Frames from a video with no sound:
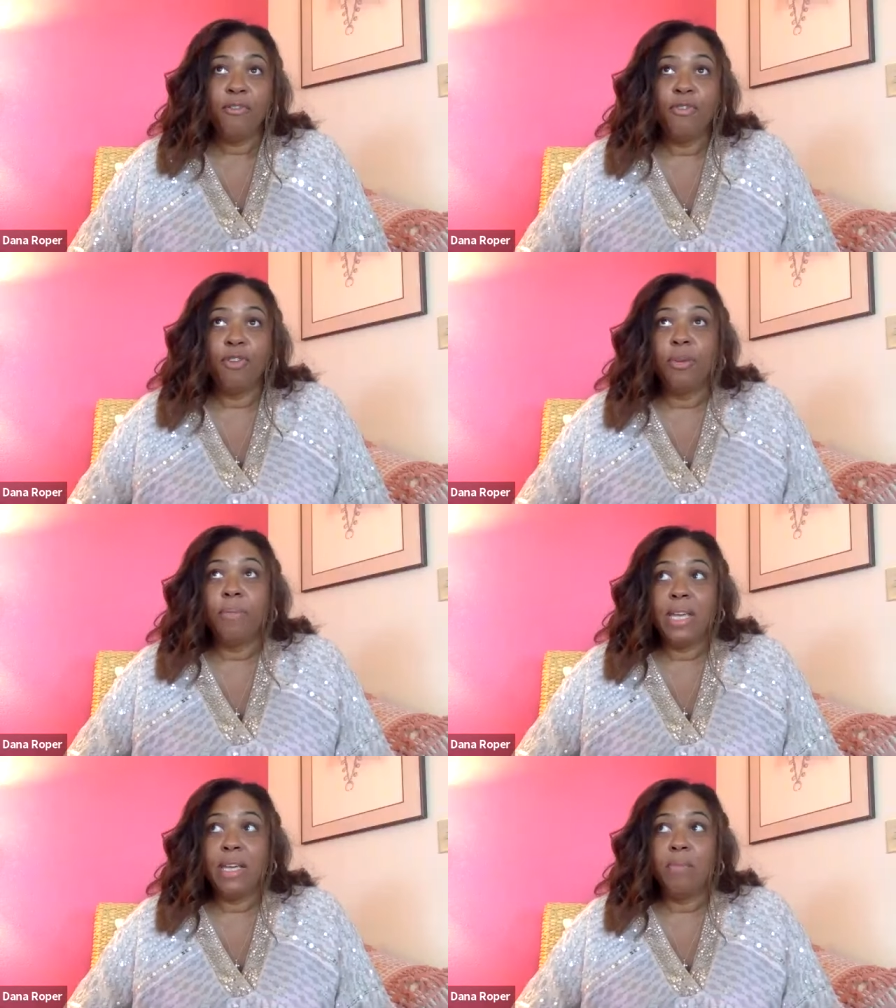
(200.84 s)
For
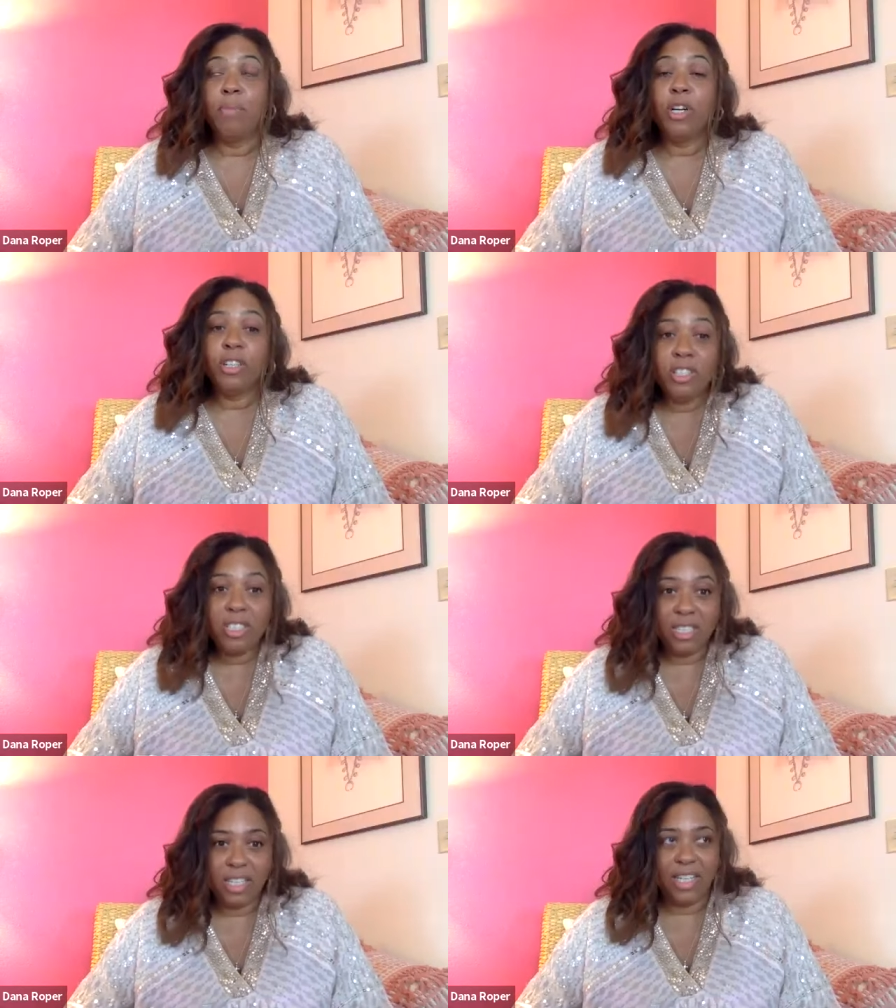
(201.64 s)
me
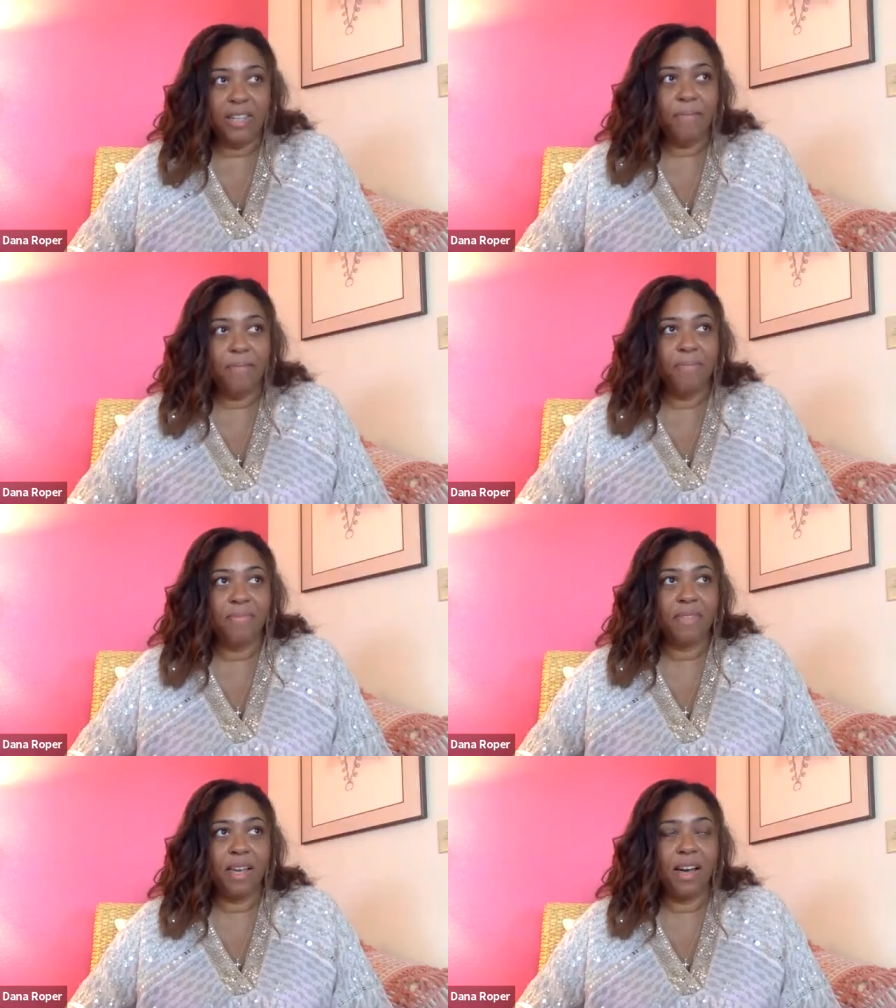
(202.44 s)
personally,
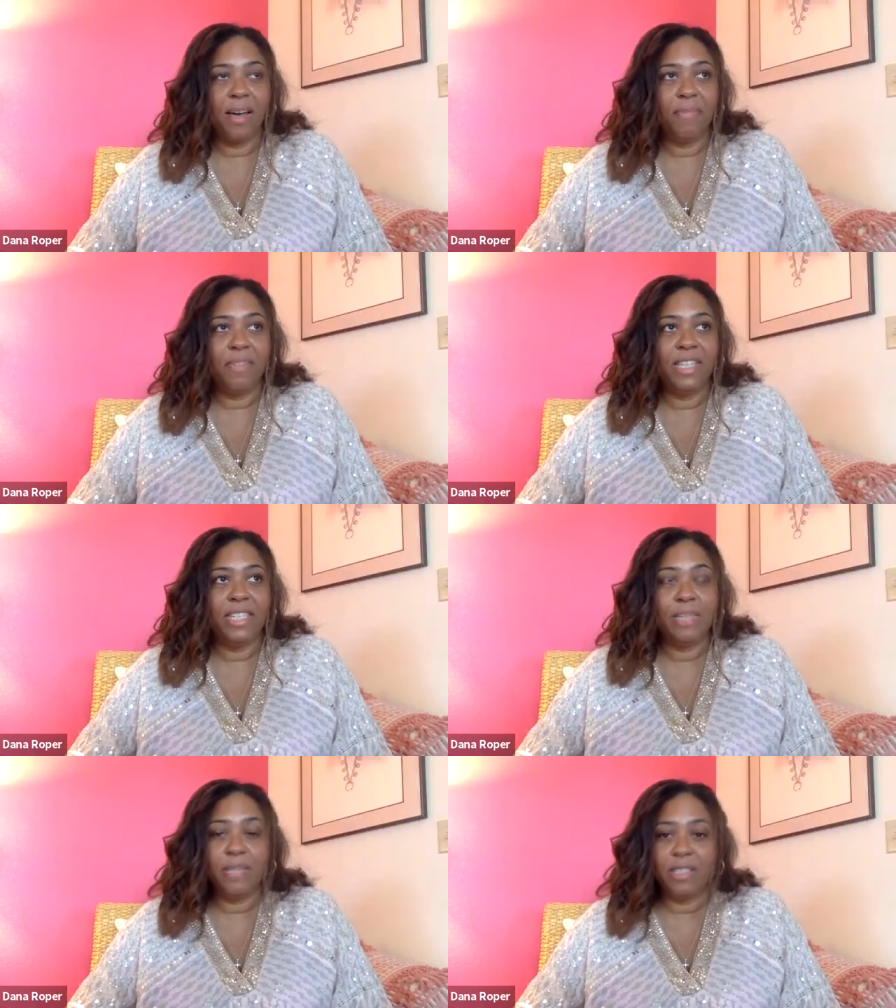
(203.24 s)
um, this
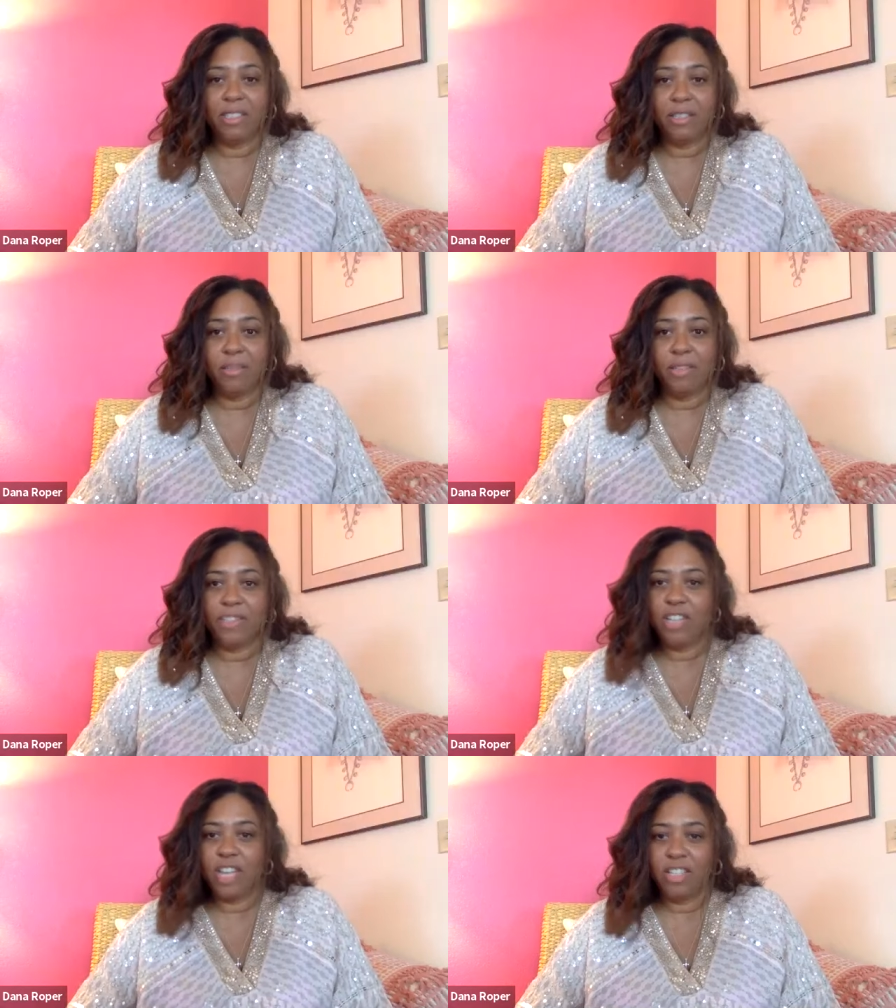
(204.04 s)
has been a little bit of a
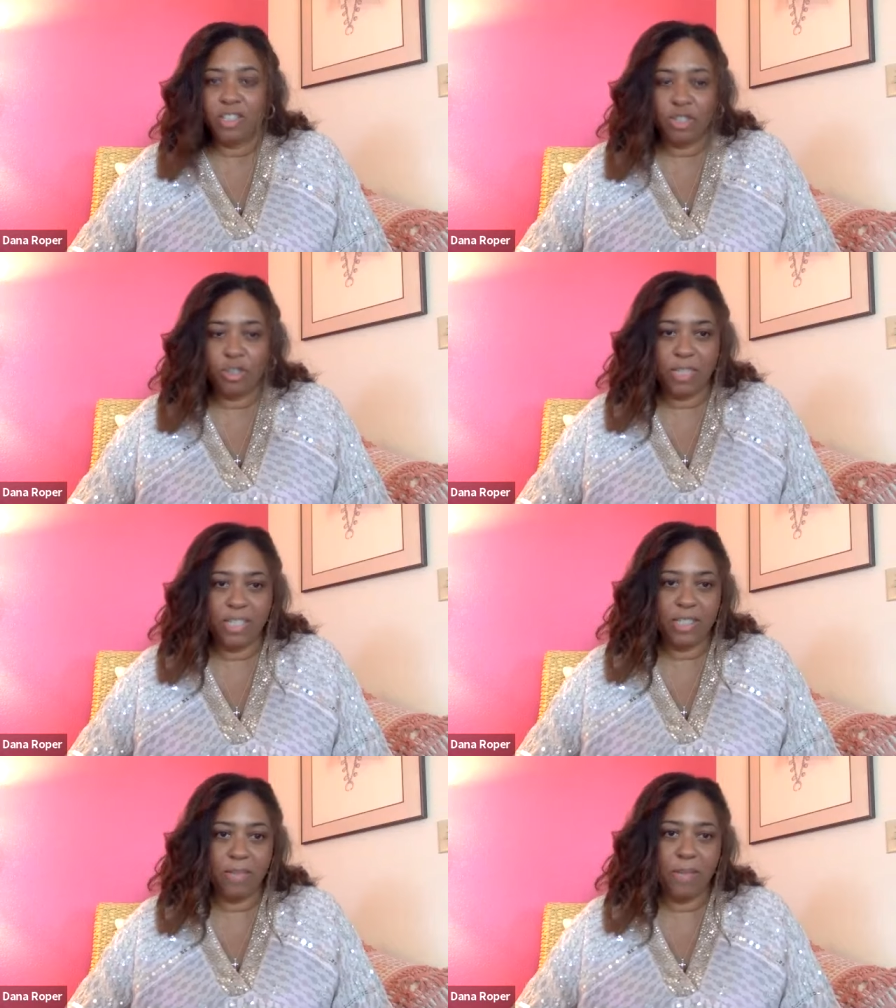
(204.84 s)
challenge too
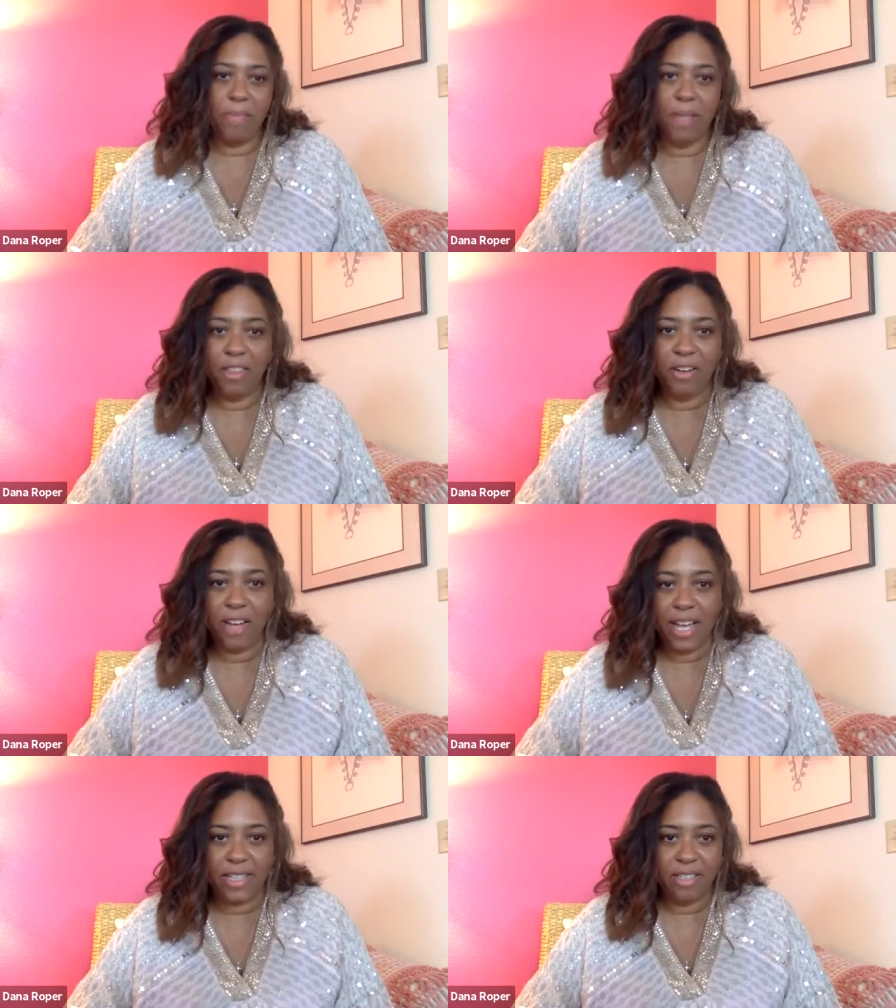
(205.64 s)
because my mother
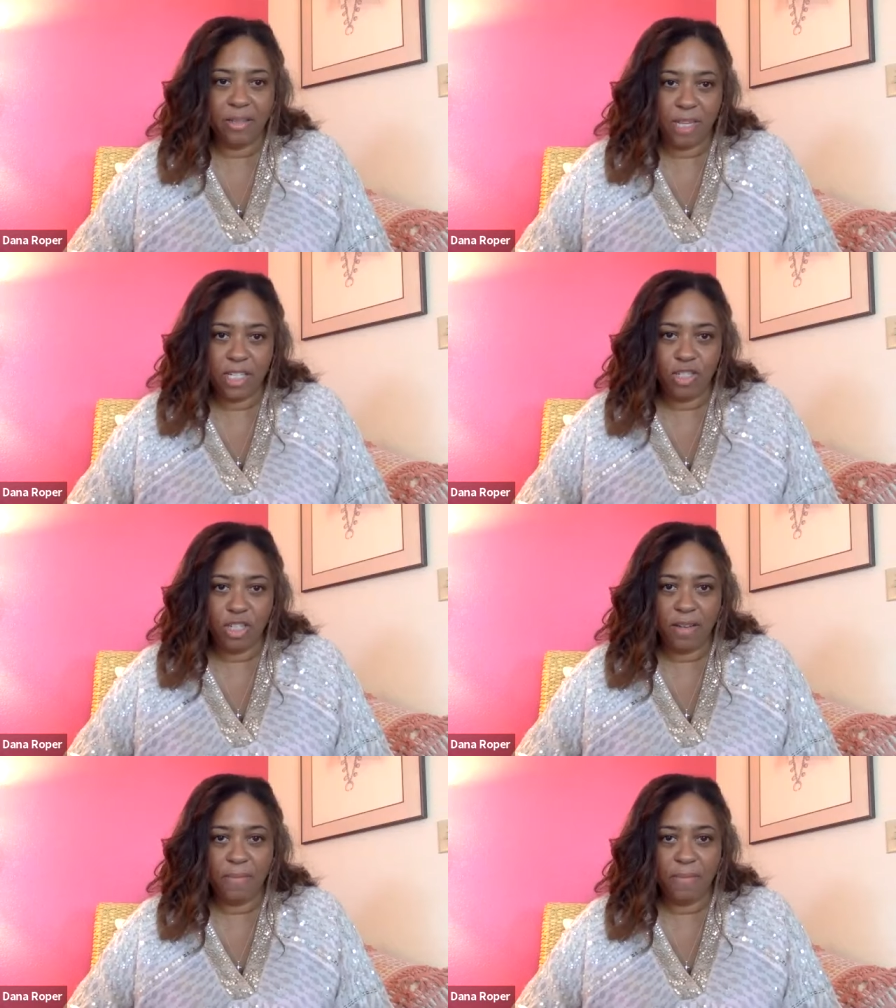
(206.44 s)
has dementia